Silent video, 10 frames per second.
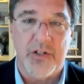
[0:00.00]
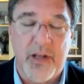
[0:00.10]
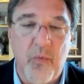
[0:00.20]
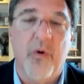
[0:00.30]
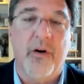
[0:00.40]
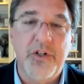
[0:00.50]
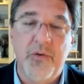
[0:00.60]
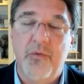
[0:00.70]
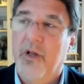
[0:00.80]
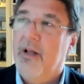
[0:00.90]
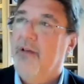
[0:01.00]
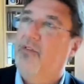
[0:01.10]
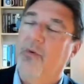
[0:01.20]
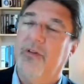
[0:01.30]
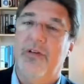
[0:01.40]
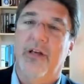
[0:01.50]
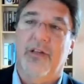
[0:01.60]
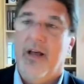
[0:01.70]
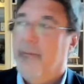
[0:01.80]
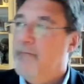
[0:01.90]
Just say, where did you, someone
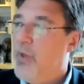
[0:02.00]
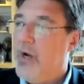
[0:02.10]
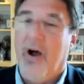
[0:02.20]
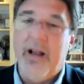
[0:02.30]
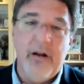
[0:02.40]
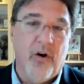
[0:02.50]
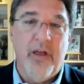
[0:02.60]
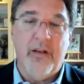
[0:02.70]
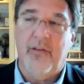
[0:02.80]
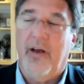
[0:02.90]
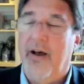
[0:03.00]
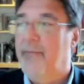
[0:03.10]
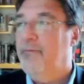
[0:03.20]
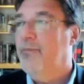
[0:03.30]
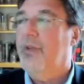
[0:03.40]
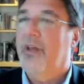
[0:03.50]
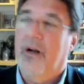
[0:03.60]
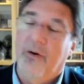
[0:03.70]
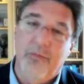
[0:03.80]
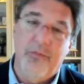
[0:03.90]
says, you know, I know that, um,
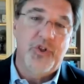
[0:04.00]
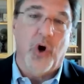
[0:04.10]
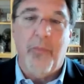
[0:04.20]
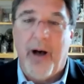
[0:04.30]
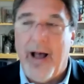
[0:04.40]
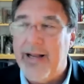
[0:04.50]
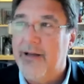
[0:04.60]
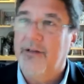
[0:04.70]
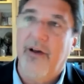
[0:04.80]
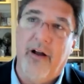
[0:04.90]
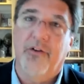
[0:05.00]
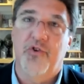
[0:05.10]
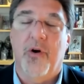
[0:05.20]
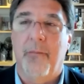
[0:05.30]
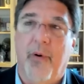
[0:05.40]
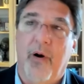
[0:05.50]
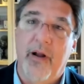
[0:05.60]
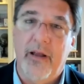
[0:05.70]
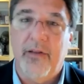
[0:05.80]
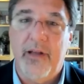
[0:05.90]
you know, Joe Biden and Donald Trump
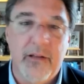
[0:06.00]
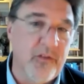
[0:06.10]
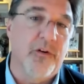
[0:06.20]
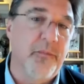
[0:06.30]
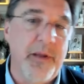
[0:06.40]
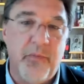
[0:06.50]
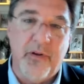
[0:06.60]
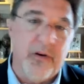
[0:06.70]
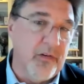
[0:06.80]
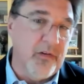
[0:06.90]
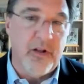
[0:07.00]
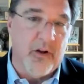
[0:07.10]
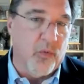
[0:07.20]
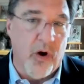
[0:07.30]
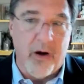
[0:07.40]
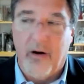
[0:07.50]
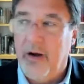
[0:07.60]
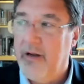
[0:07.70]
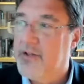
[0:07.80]
are alien lizard people here to steal our water.